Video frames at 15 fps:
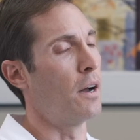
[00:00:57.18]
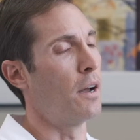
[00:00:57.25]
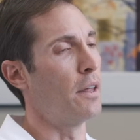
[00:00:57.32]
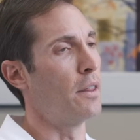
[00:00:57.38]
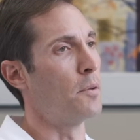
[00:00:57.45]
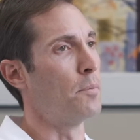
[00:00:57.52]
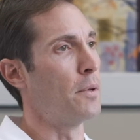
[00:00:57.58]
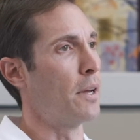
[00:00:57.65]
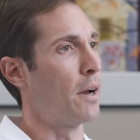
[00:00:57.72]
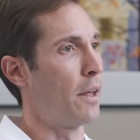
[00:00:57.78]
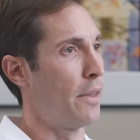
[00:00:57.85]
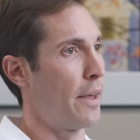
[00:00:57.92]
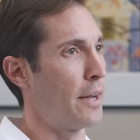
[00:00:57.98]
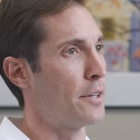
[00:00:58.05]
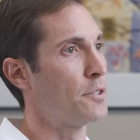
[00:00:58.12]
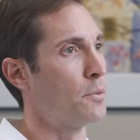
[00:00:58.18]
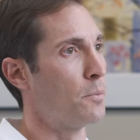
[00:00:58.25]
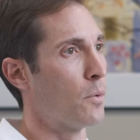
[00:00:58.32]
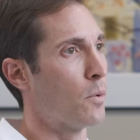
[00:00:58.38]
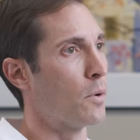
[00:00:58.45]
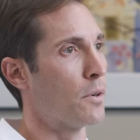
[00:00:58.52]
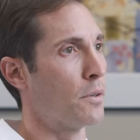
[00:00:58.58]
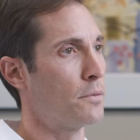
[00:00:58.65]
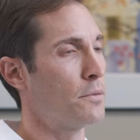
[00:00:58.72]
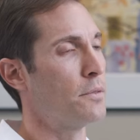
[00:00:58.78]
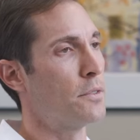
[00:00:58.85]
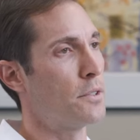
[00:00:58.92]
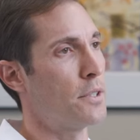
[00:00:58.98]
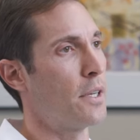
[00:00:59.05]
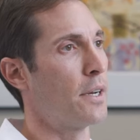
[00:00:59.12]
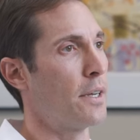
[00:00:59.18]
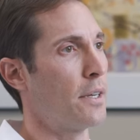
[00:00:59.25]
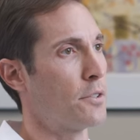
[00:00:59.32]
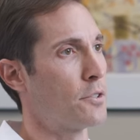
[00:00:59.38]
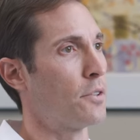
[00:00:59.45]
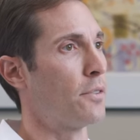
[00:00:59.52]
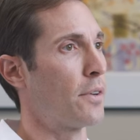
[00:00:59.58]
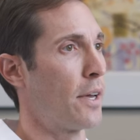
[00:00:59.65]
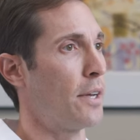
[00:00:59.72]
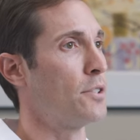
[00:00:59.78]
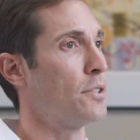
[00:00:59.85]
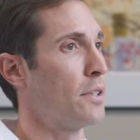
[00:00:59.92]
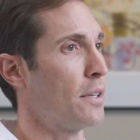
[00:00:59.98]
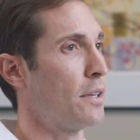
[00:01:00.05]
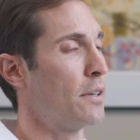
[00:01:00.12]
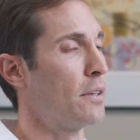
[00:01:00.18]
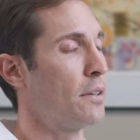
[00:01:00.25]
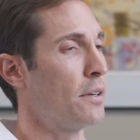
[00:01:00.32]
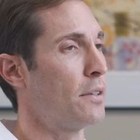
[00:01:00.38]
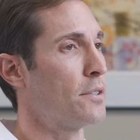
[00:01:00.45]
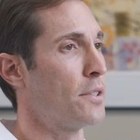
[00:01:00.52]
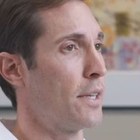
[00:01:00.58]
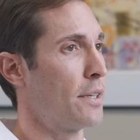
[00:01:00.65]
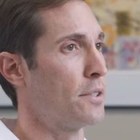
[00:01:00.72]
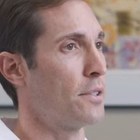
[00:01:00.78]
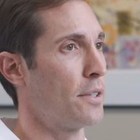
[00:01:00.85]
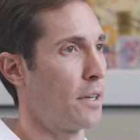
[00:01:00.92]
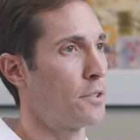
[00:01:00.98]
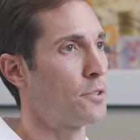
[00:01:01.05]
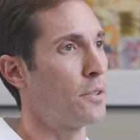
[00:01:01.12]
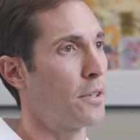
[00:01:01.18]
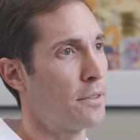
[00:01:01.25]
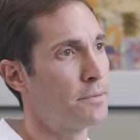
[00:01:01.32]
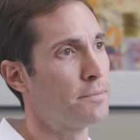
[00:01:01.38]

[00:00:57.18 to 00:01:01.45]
uh, and then beyond that, some more study and certification in sedation dentistry.